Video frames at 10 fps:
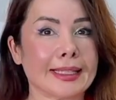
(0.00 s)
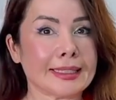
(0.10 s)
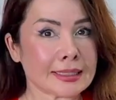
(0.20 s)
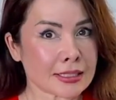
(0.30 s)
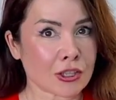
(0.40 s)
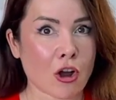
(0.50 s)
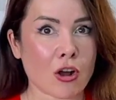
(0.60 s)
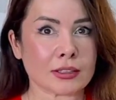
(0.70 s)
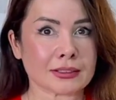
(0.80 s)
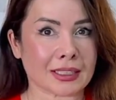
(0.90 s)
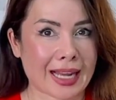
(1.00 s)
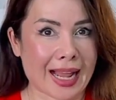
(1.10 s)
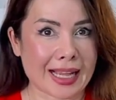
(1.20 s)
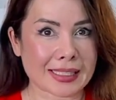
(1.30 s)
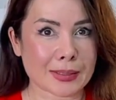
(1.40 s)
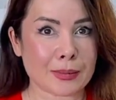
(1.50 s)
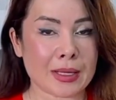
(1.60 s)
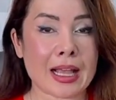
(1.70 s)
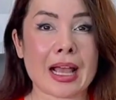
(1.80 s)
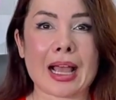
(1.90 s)
It's called Glasp,
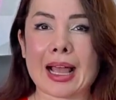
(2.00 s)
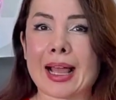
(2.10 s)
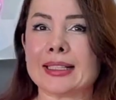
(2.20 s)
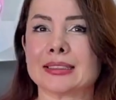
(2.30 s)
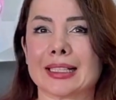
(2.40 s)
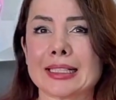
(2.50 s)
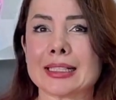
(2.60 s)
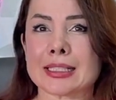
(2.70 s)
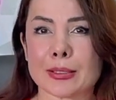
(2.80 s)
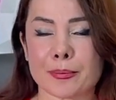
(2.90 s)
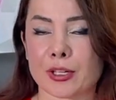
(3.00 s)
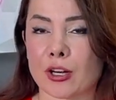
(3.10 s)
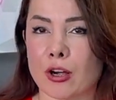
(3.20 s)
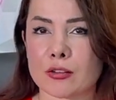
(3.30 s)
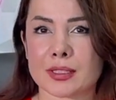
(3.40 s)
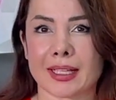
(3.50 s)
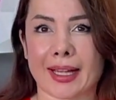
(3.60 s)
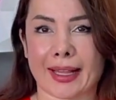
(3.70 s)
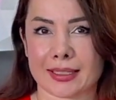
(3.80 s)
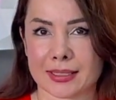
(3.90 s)
and it's a browser
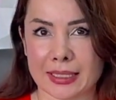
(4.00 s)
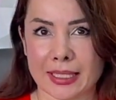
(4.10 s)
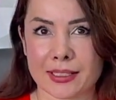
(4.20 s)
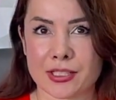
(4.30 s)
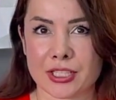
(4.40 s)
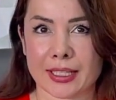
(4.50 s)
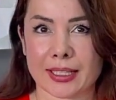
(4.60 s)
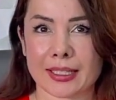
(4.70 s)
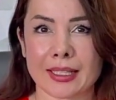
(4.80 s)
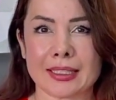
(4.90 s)
extension